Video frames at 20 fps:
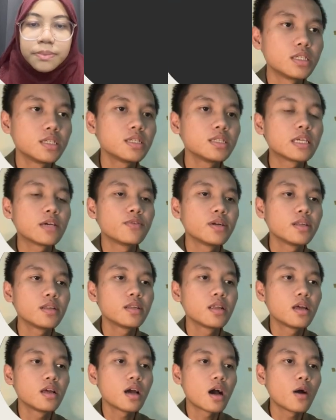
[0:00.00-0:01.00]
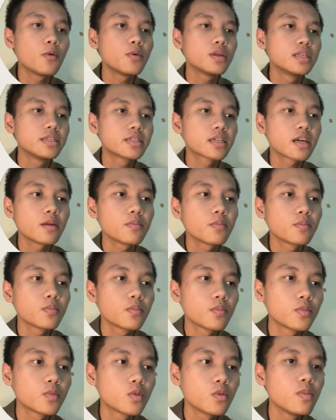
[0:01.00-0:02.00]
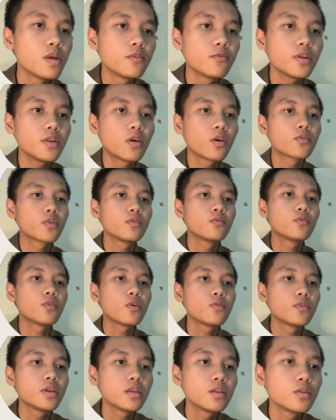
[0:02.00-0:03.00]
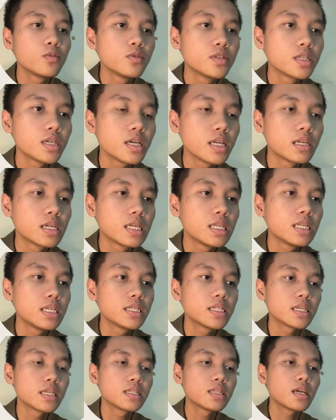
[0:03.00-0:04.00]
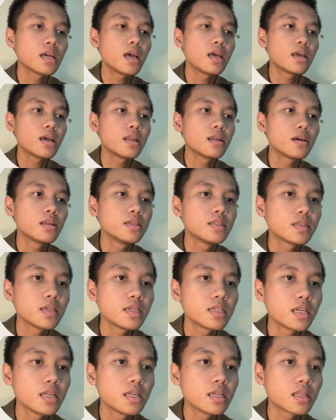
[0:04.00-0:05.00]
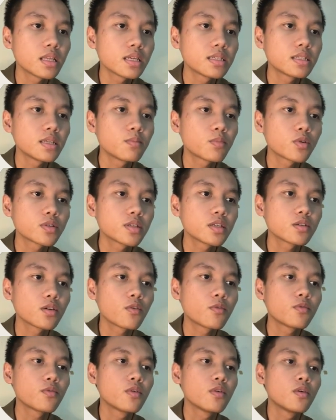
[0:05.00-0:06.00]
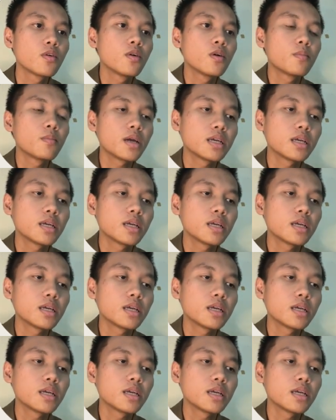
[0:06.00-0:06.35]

Section 7. I will describe two benefits of involving user in release testing at an early stage in the testing process of my